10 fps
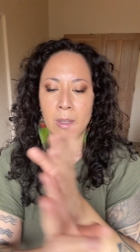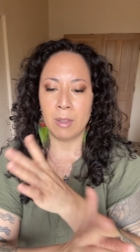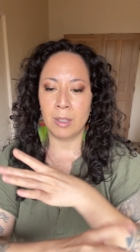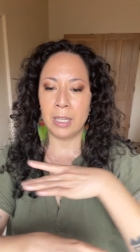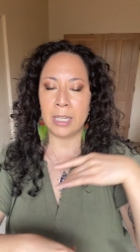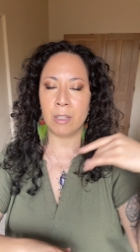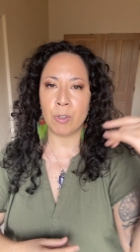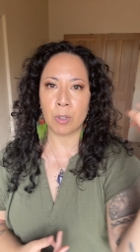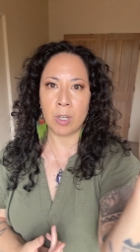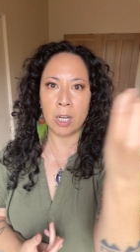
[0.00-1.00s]
the light of
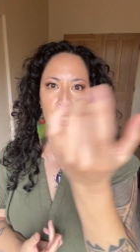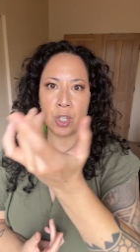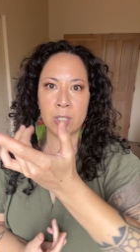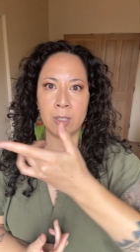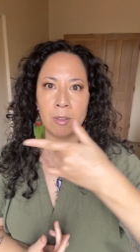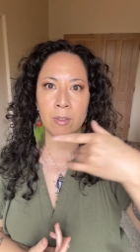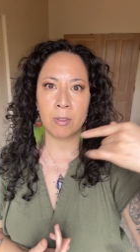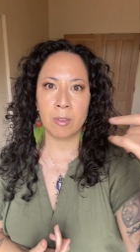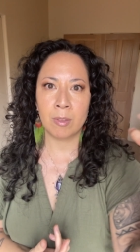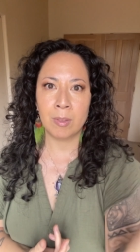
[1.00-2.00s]
your
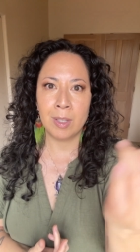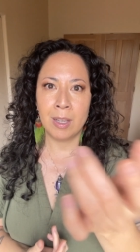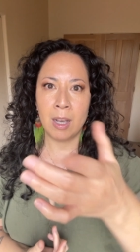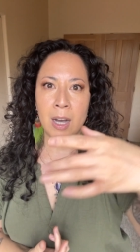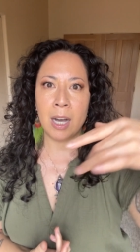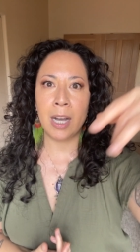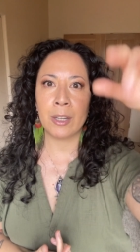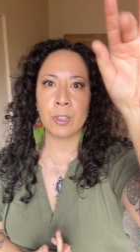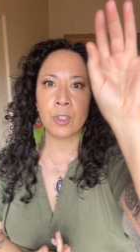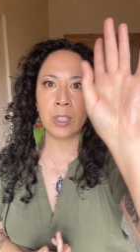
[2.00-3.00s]
consciousness, a
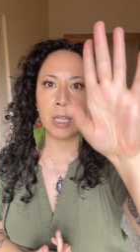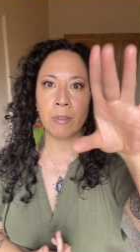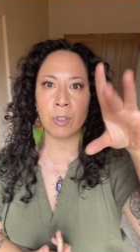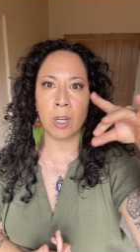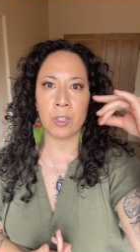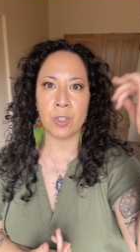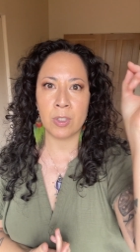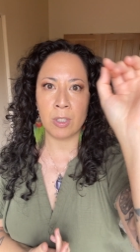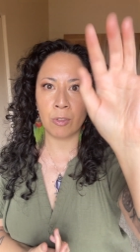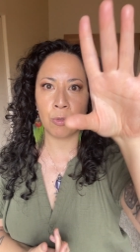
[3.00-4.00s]
higher state of
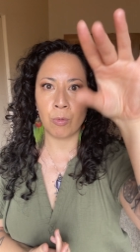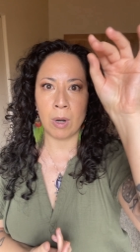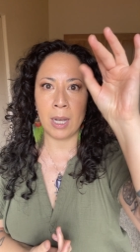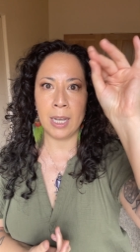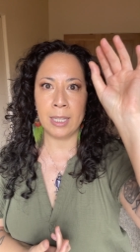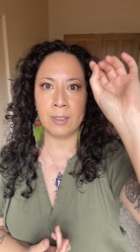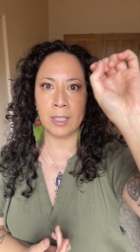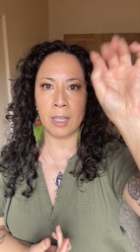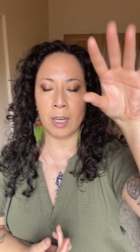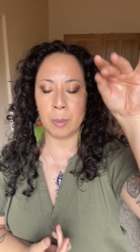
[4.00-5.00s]
consciousness,
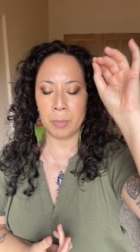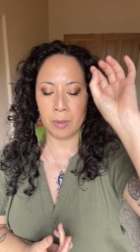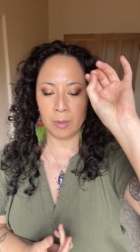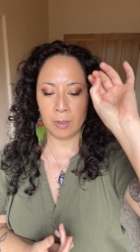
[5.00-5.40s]
rising up,